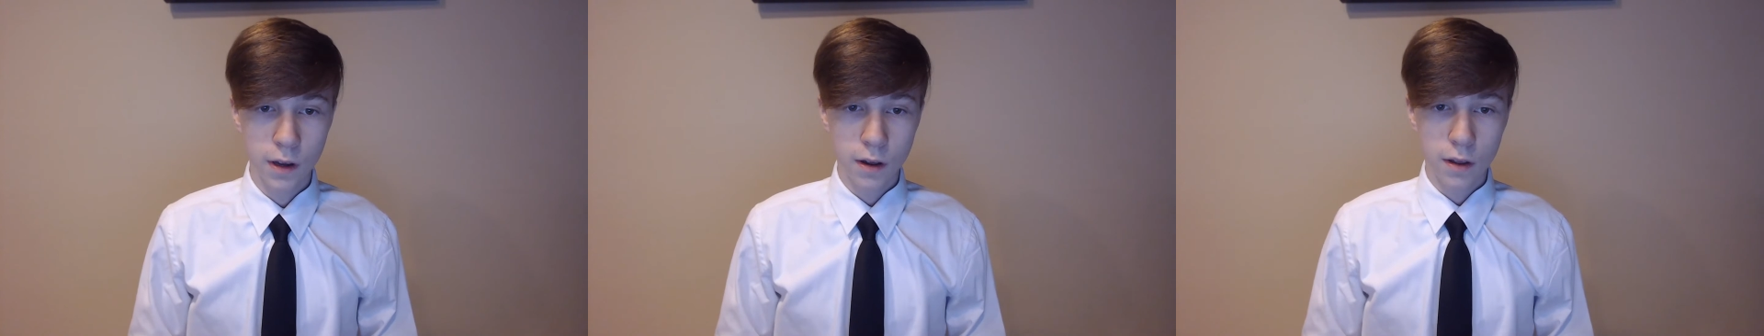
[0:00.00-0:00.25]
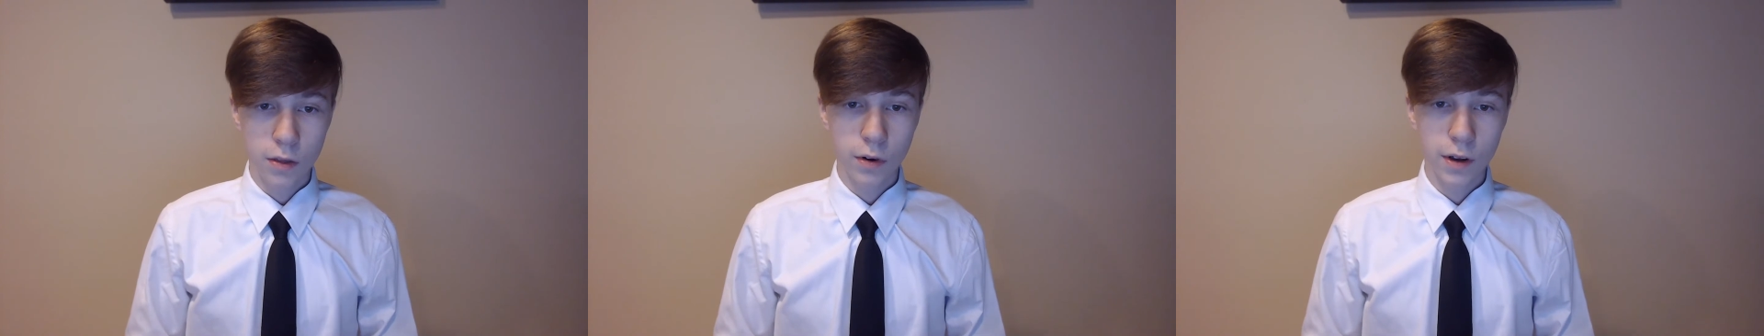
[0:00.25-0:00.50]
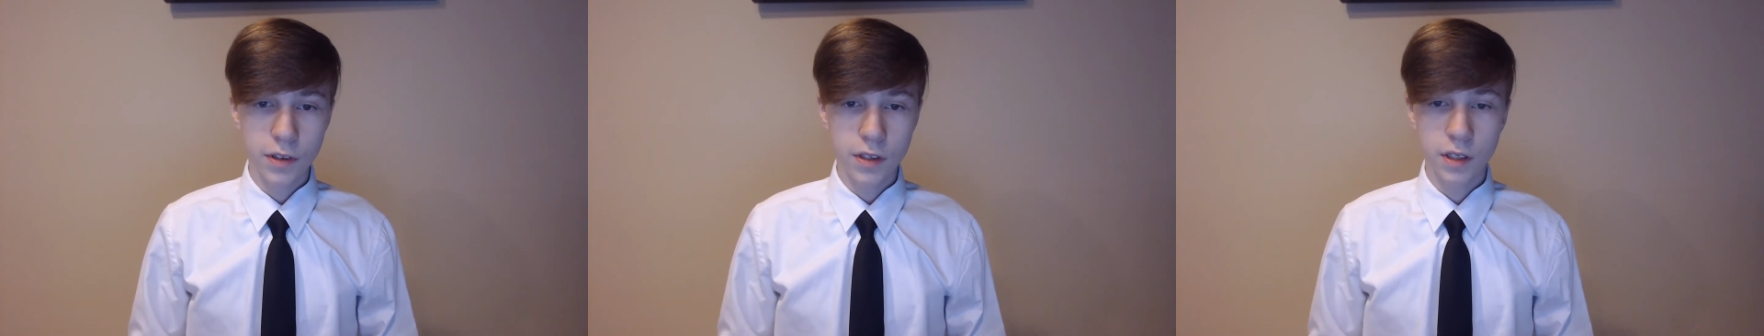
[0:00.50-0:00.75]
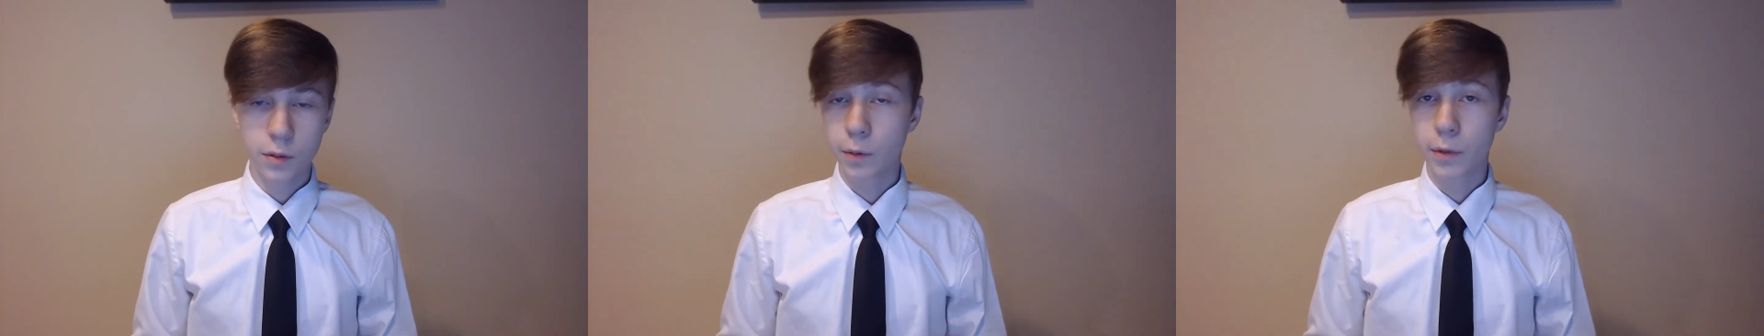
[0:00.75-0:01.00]
Throughout this
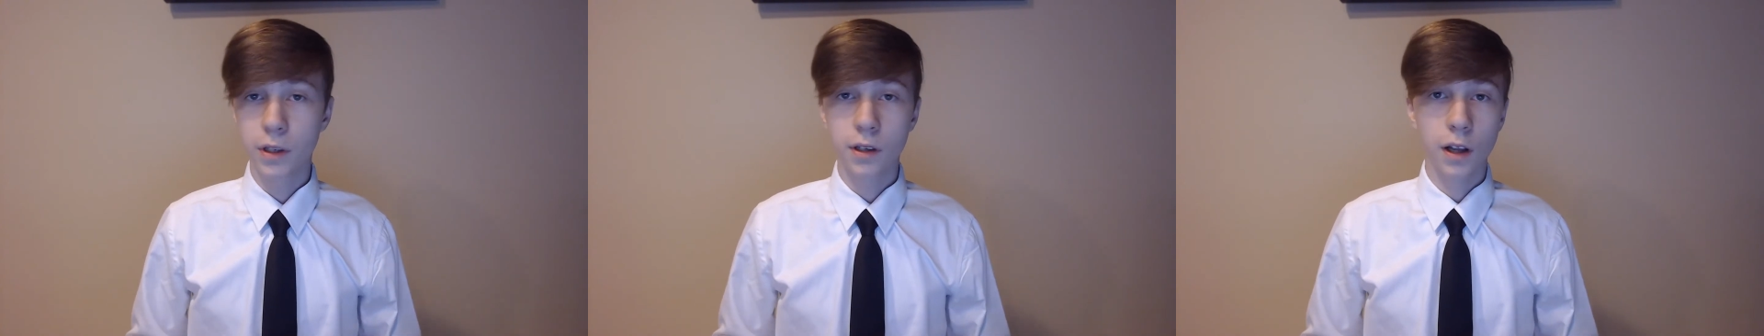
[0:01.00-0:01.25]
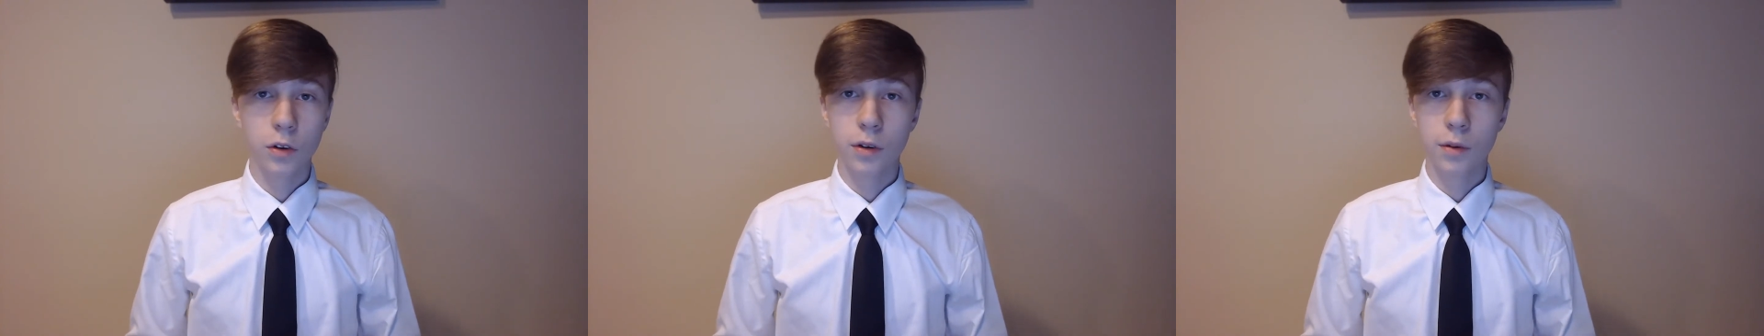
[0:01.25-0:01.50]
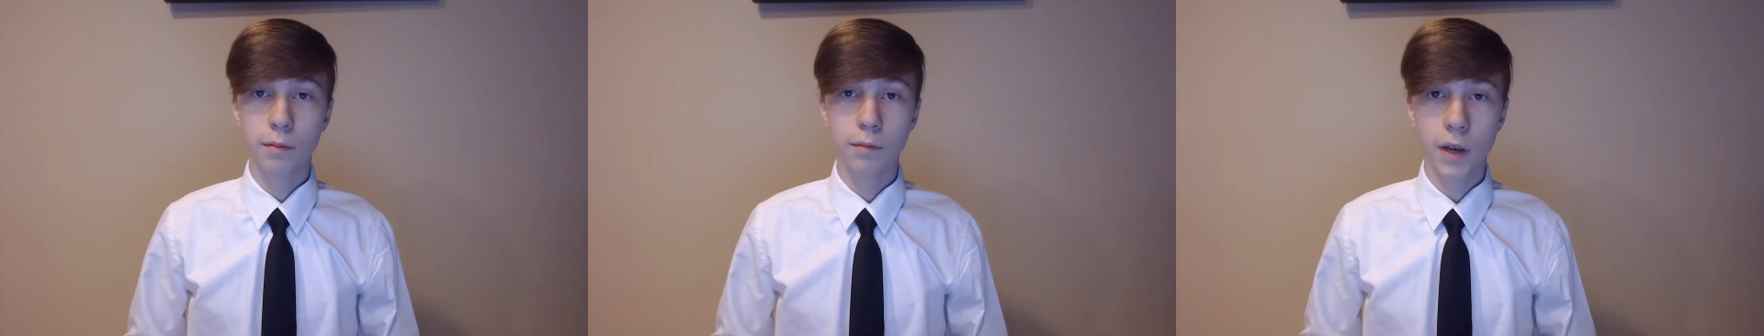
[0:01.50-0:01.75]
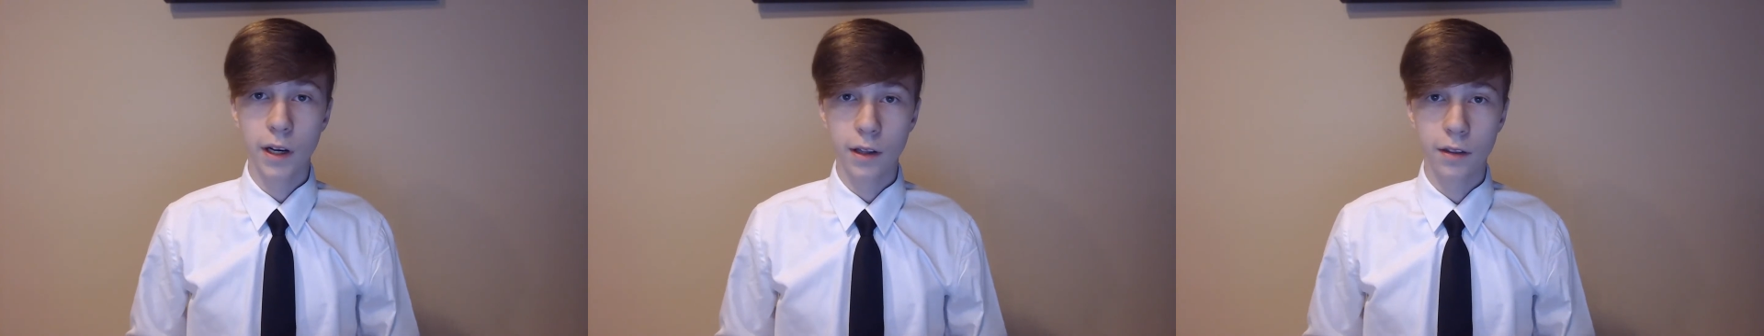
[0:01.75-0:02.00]
experiment, I learned
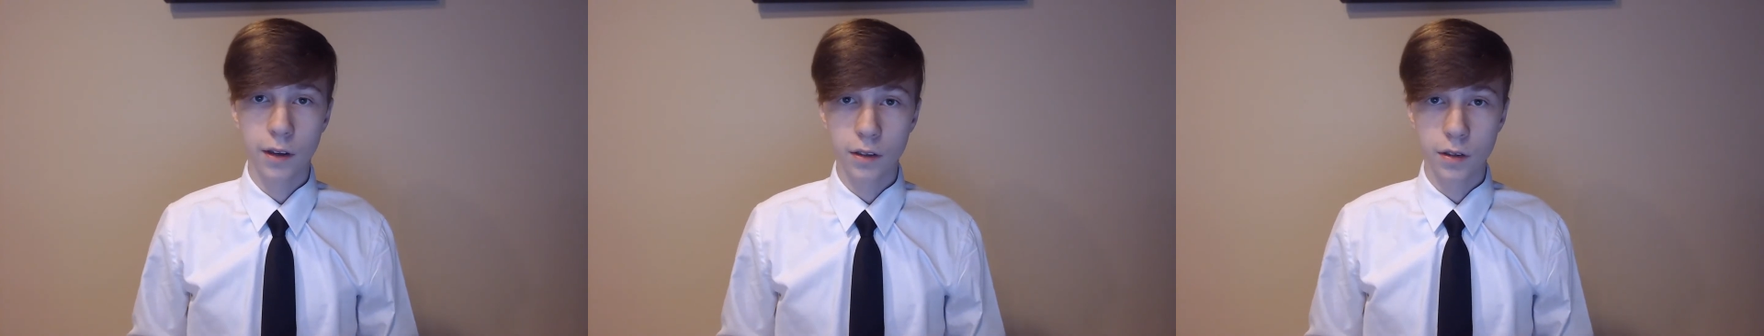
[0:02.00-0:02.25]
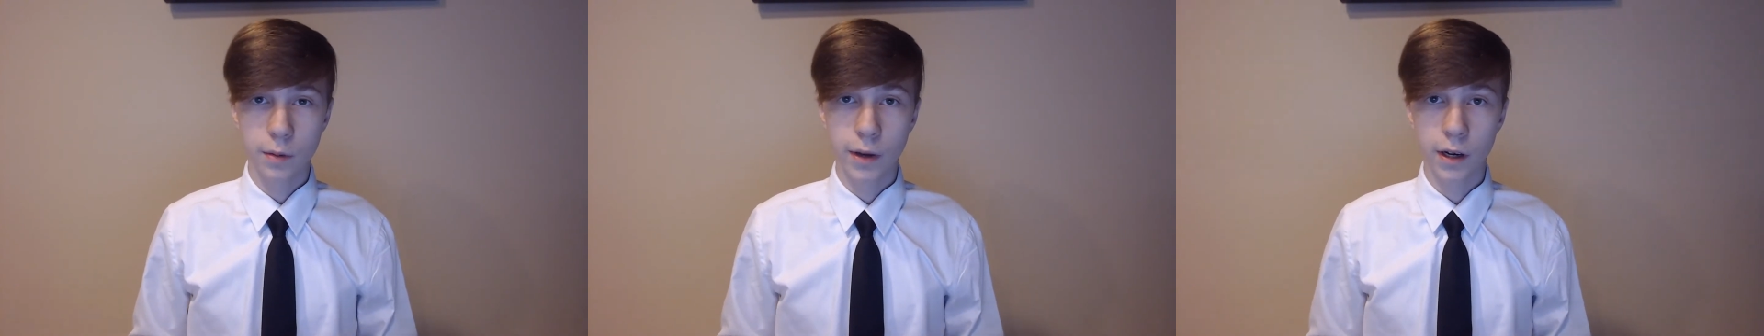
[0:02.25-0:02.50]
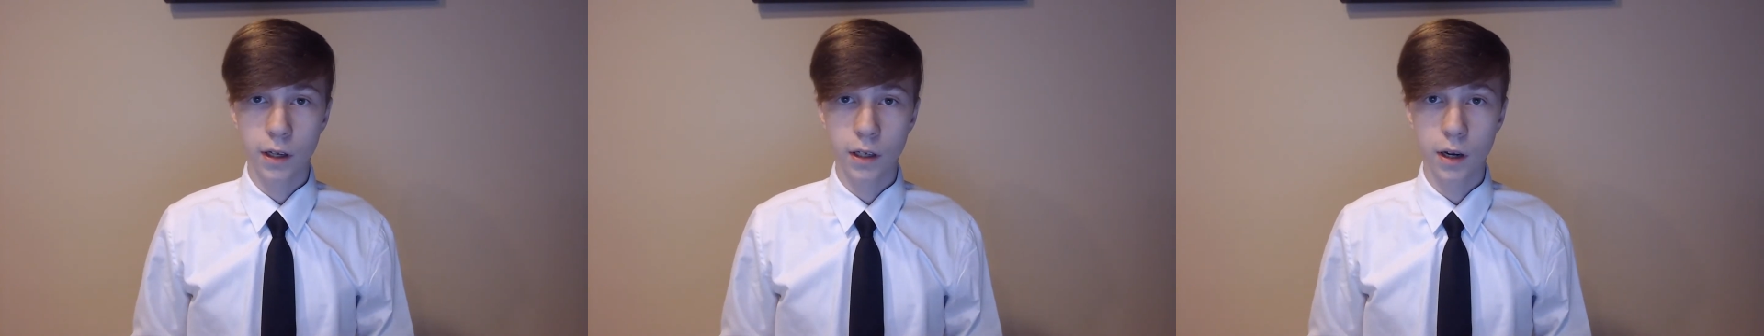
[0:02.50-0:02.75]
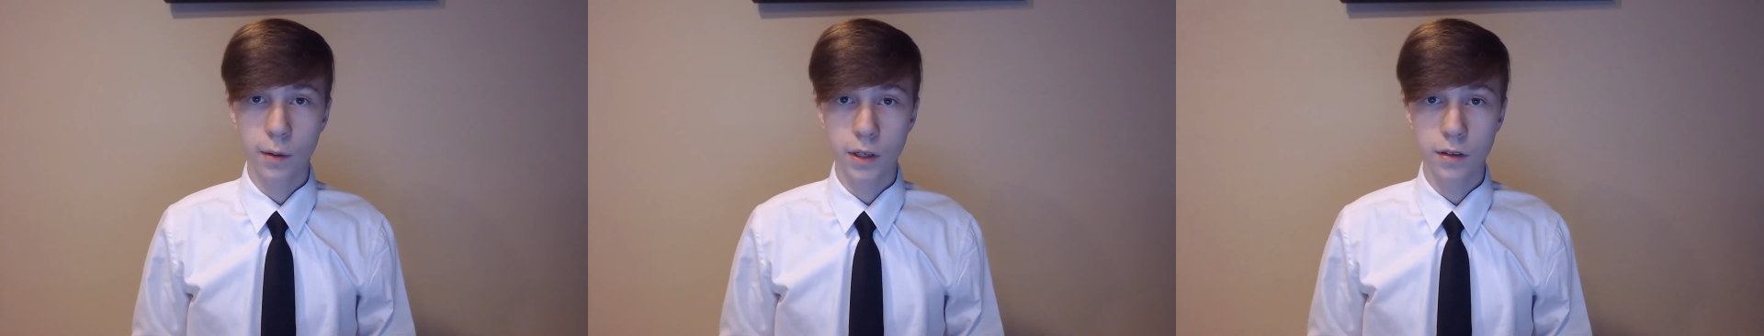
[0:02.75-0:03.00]
many things about
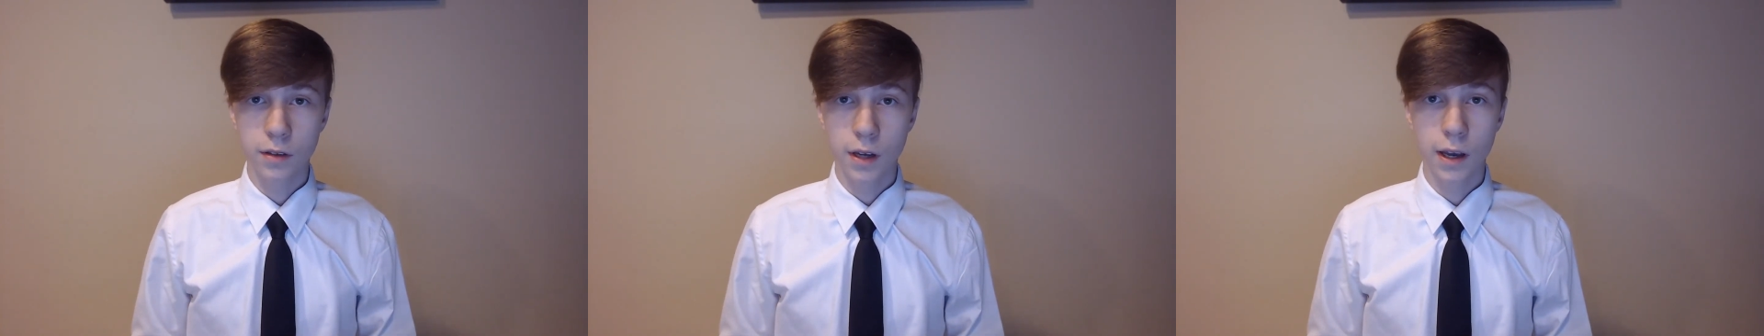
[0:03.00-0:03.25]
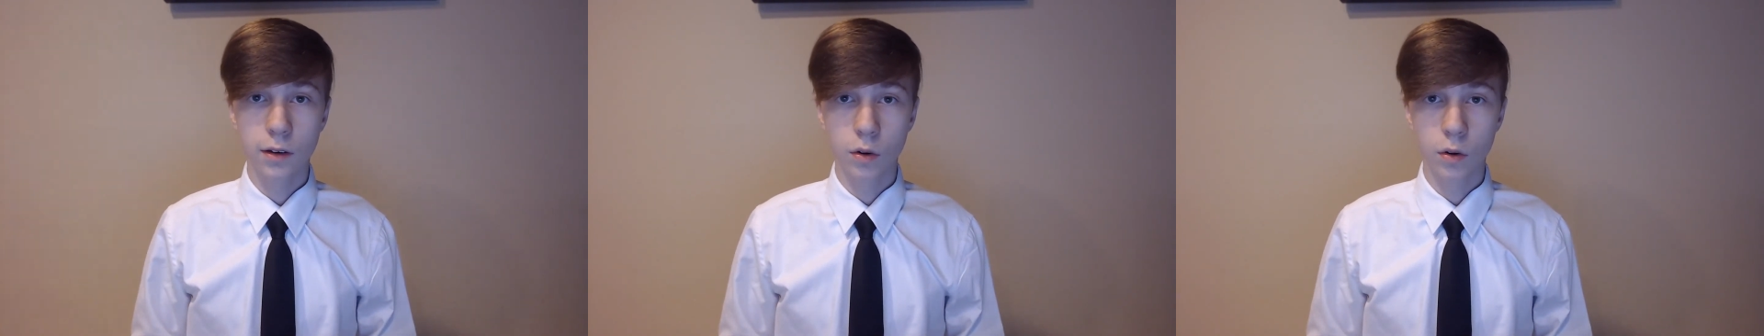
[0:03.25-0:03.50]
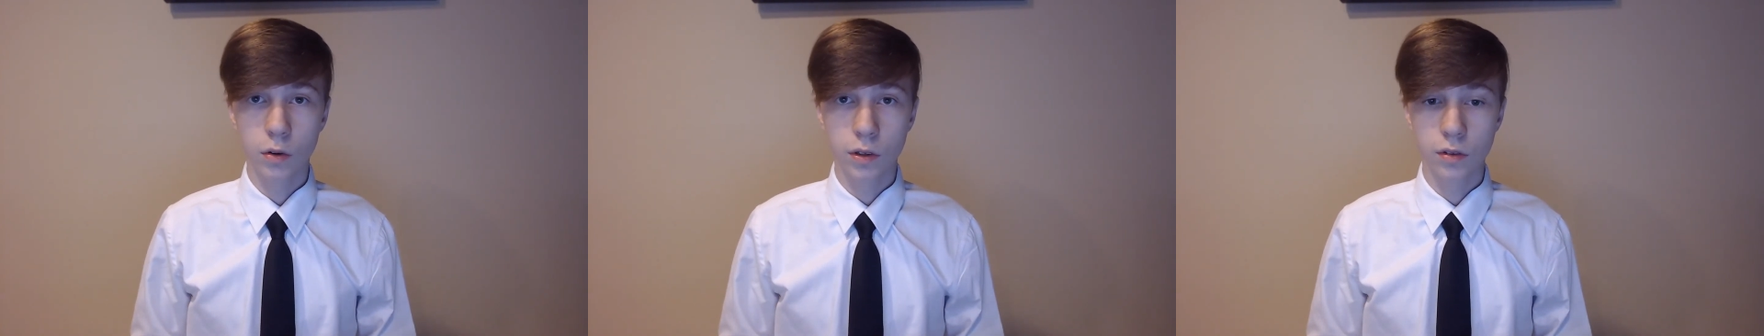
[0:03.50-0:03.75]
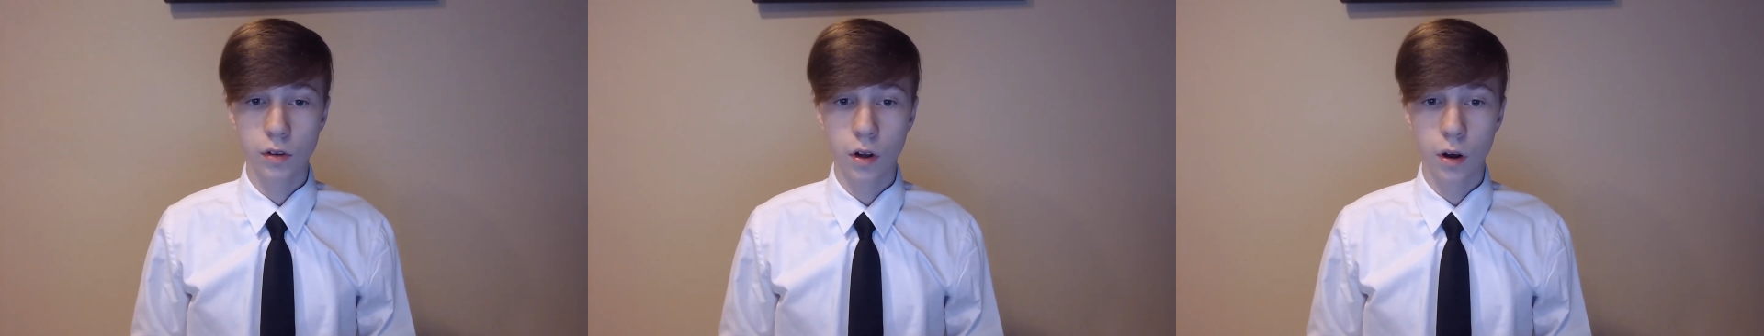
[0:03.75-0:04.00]
economics and
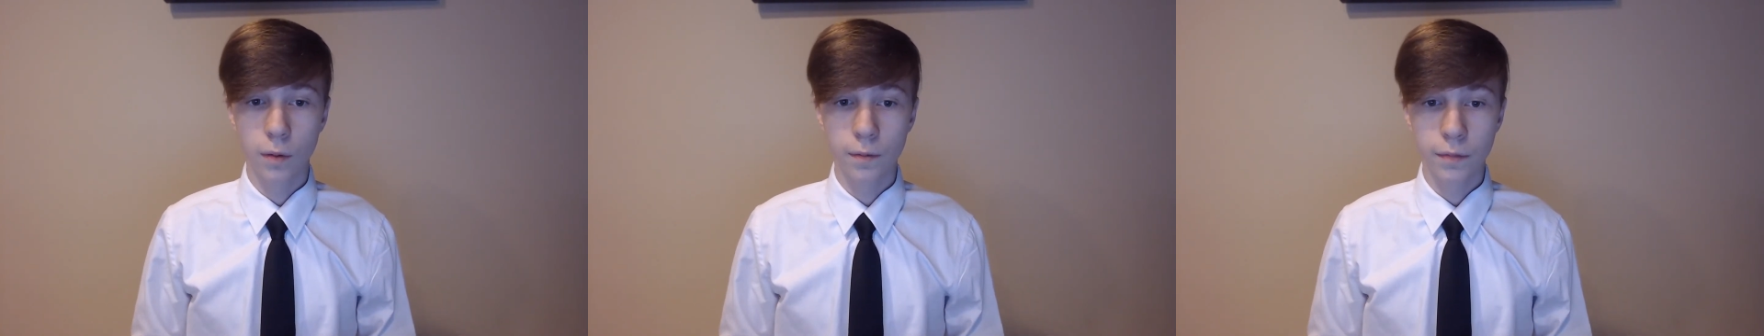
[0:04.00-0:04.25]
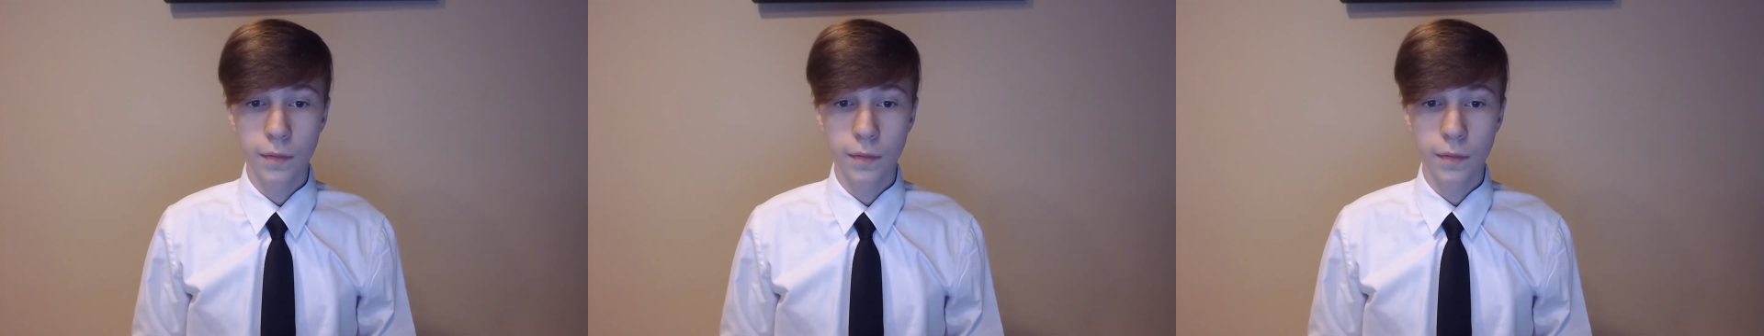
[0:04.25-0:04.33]
Okun's law.